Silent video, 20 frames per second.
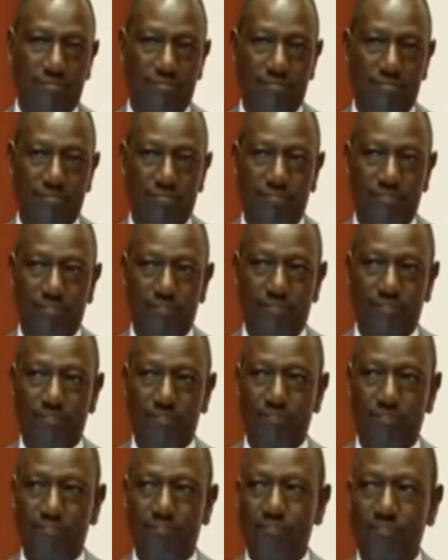
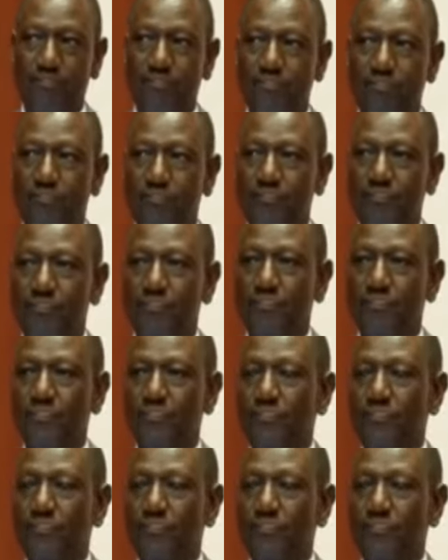Nobody speaks.